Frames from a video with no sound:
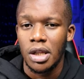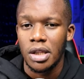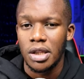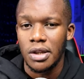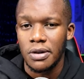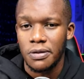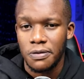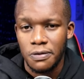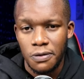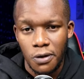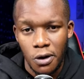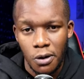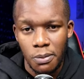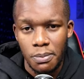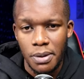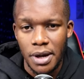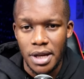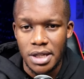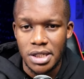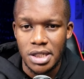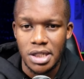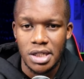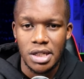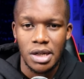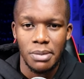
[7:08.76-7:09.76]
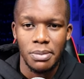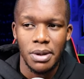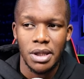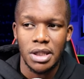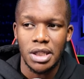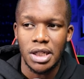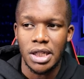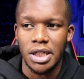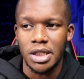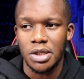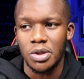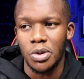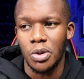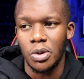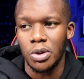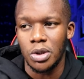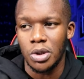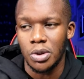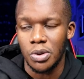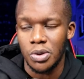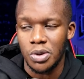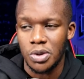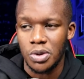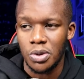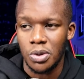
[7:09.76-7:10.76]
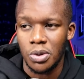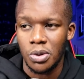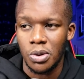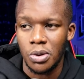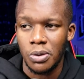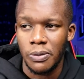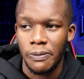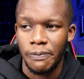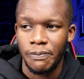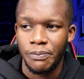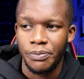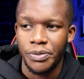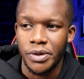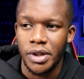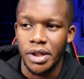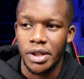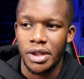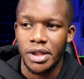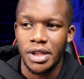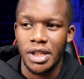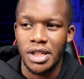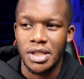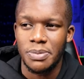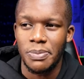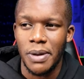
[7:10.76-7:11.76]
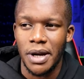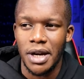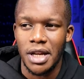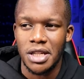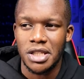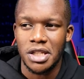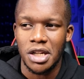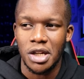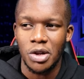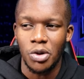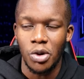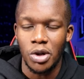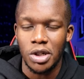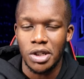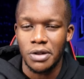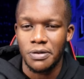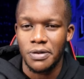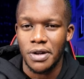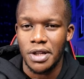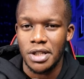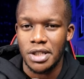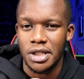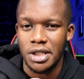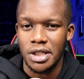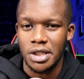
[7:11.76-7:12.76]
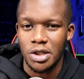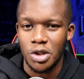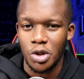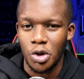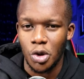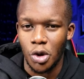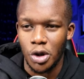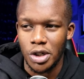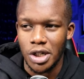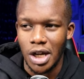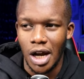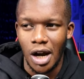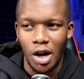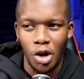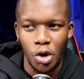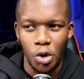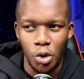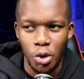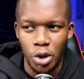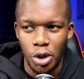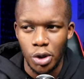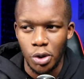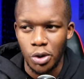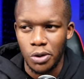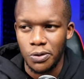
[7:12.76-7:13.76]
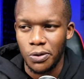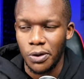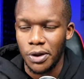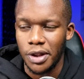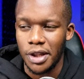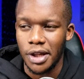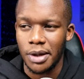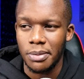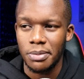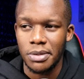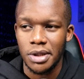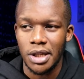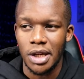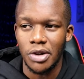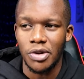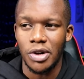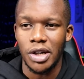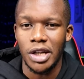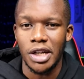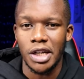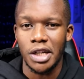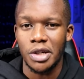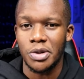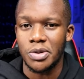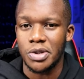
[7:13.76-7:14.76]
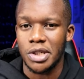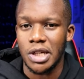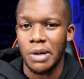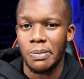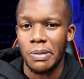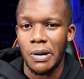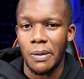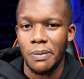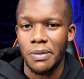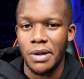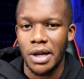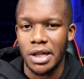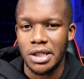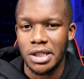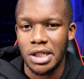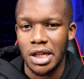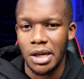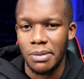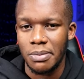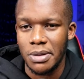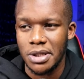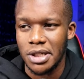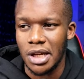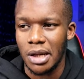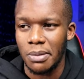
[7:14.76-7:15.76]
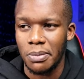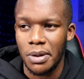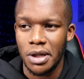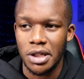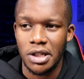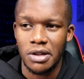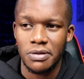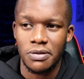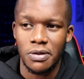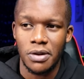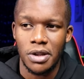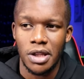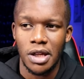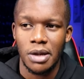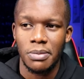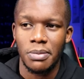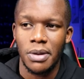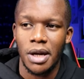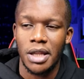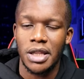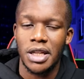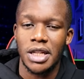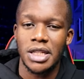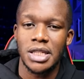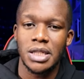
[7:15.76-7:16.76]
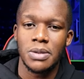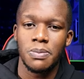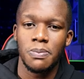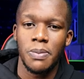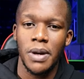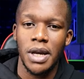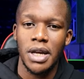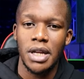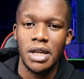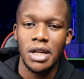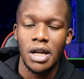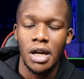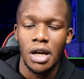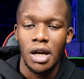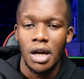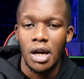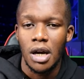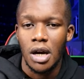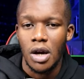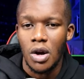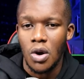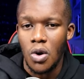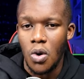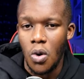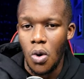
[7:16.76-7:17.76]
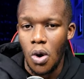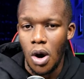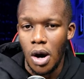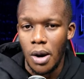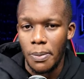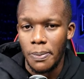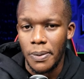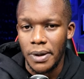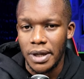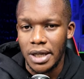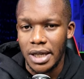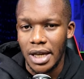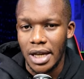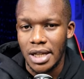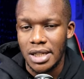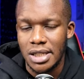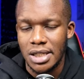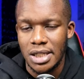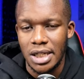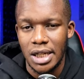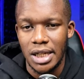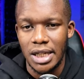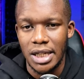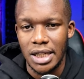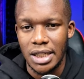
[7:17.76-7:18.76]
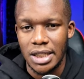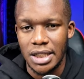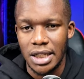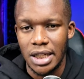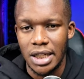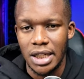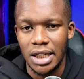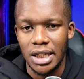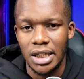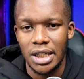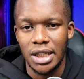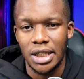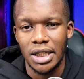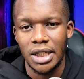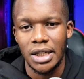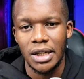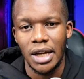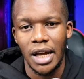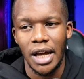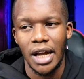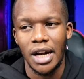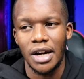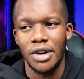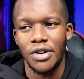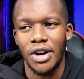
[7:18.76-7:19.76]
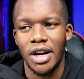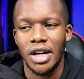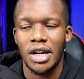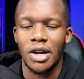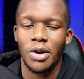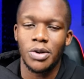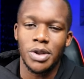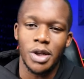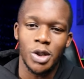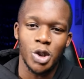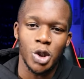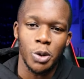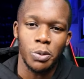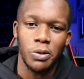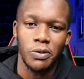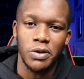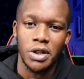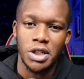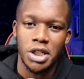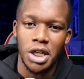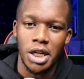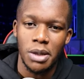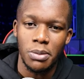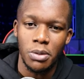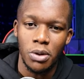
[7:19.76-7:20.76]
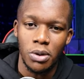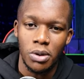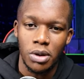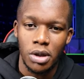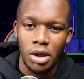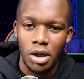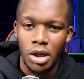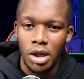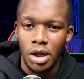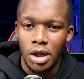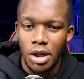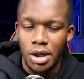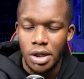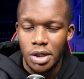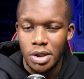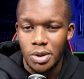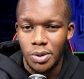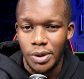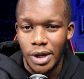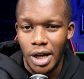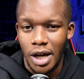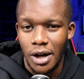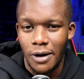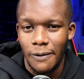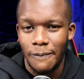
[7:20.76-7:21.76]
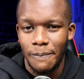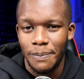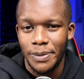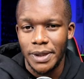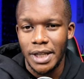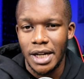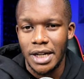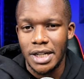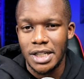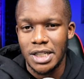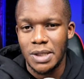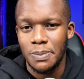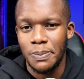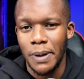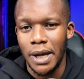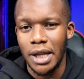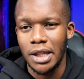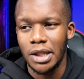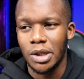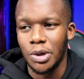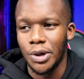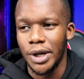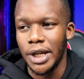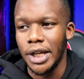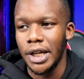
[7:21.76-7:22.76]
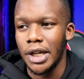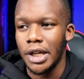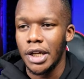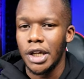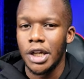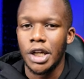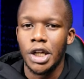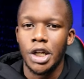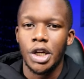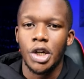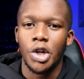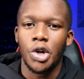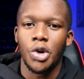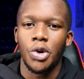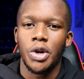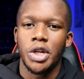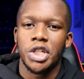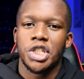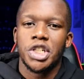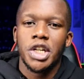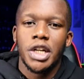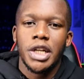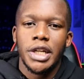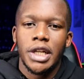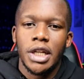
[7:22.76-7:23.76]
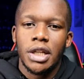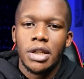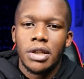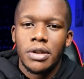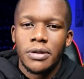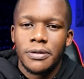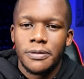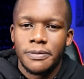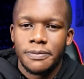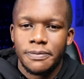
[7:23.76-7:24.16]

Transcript: The four best number threes go through. So this minus three goal difference is not a good look for them. They really need to step up. Next game is Albania for them. And then Spain go up against Italy. And right now they're top of the table. So yeah, that is Spain 3, Croatia 0.